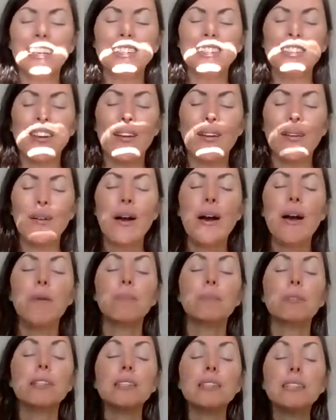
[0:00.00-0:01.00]
So
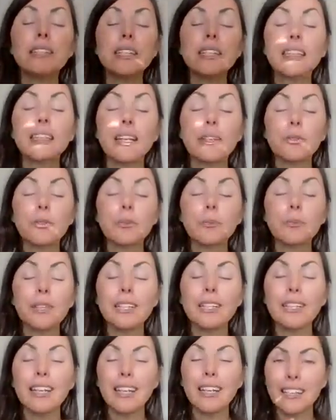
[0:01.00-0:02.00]
please connect with me
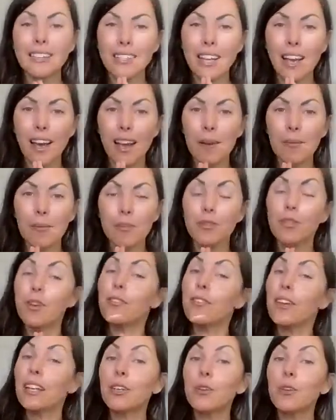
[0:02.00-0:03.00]
at any time if you
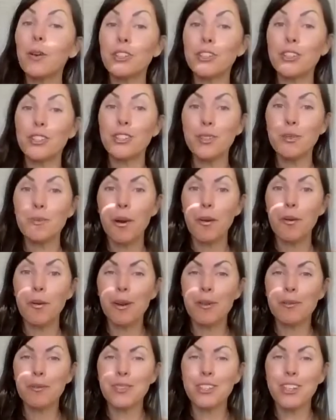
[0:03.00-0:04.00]
have any questions about what
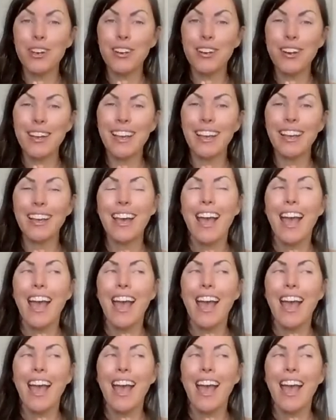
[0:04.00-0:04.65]
I'm sharing.